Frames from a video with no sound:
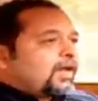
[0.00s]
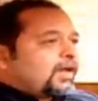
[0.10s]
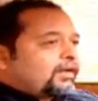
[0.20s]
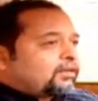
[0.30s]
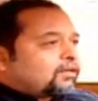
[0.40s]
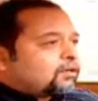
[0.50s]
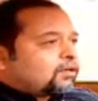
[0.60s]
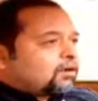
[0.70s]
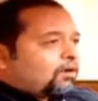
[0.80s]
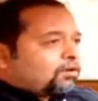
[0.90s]
And
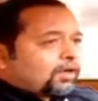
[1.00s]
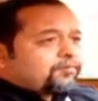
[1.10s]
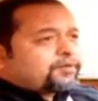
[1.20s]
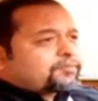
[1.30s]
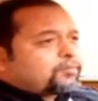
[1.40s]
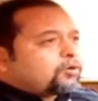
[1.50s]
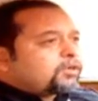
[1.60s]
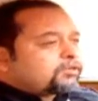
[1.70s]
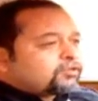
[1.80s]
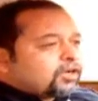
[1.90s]
on comfort
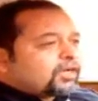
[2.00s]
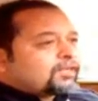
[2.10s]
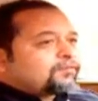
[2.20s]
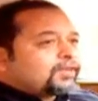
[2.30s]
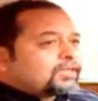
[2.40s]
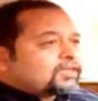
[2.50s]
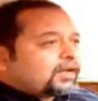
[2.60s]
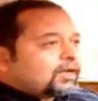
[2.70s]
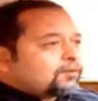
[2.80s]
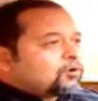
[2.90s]
mode, it really feels
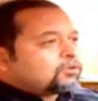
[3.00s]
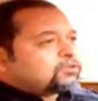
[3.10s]
like a limo.